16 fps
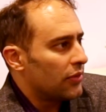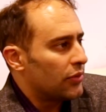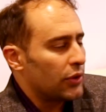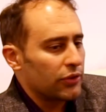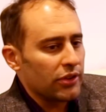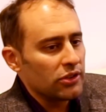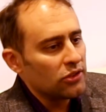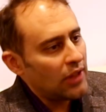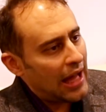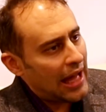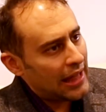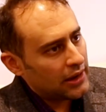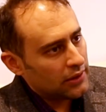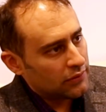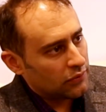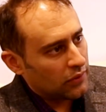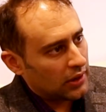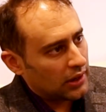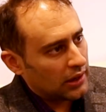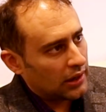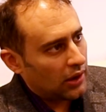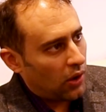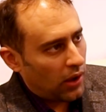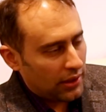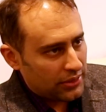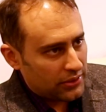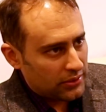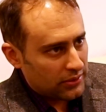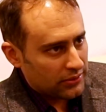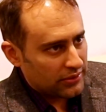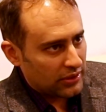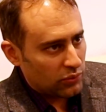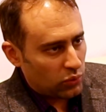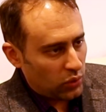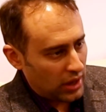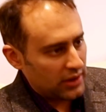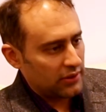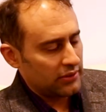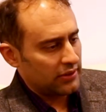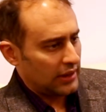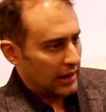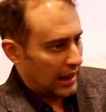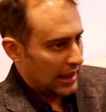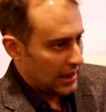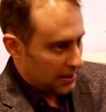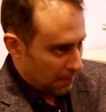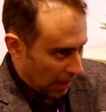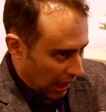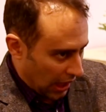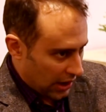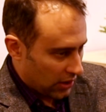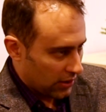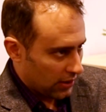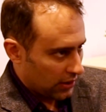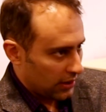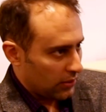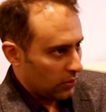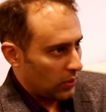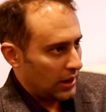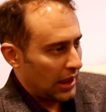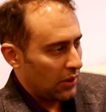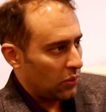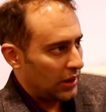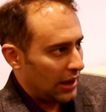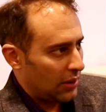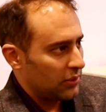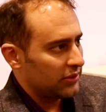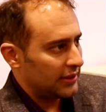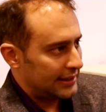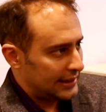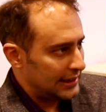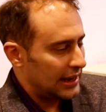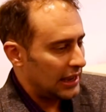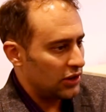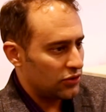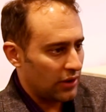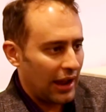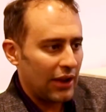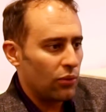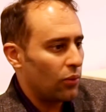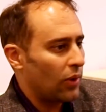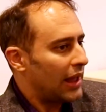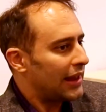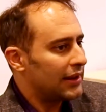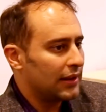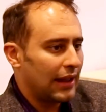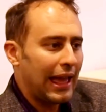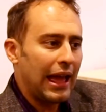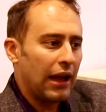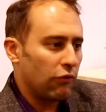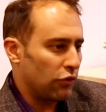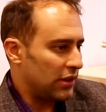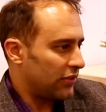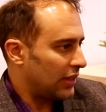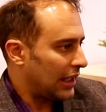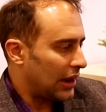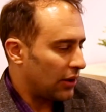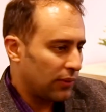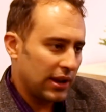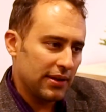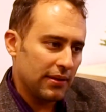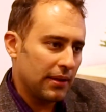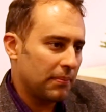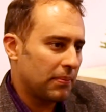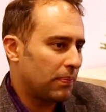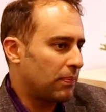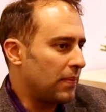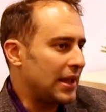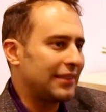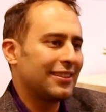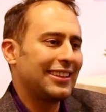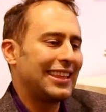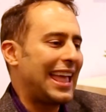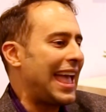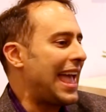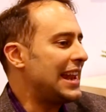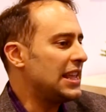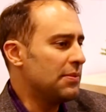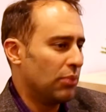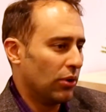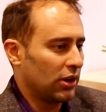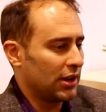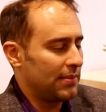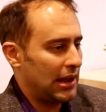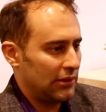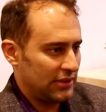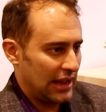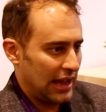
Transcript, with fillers: There's a lot of authors and writers that I admire. When I was a teenager, I read everything. I read basically any book about